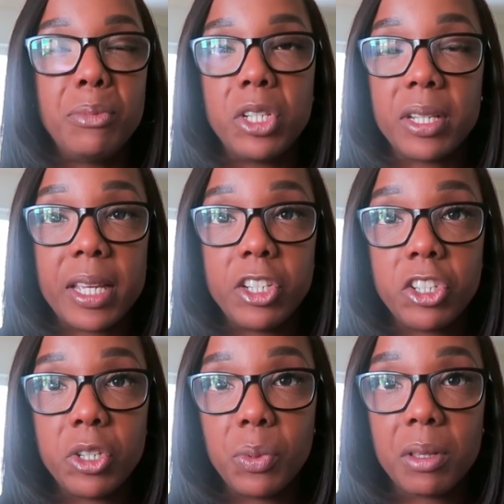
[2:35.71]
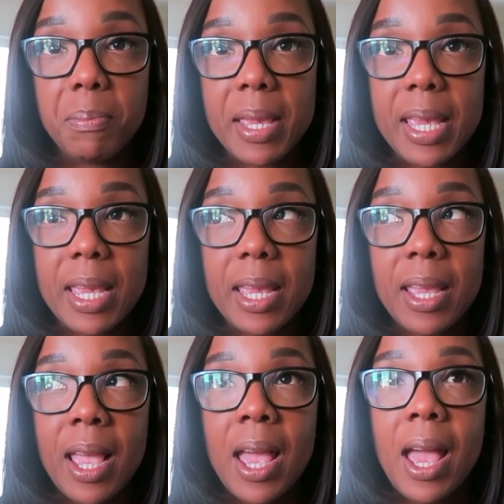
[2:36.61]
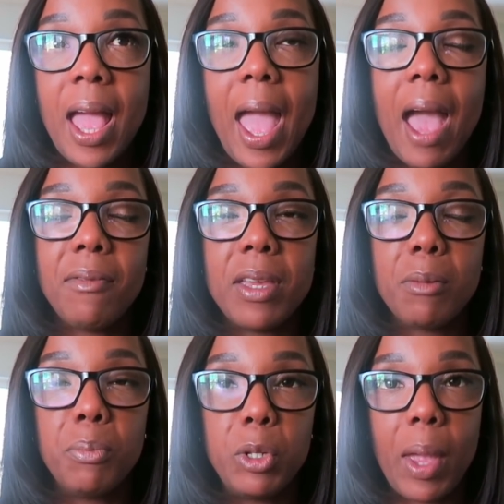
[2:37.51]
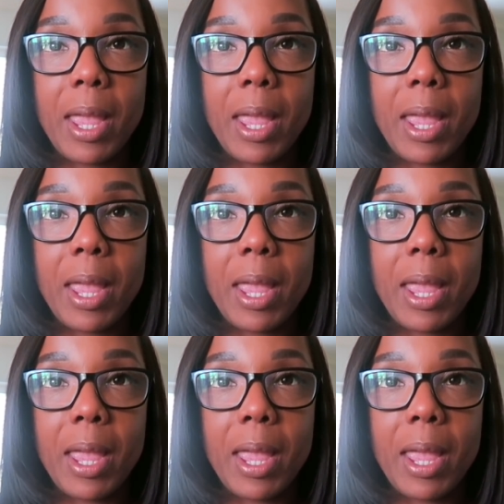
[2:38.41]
took issue with me having Blue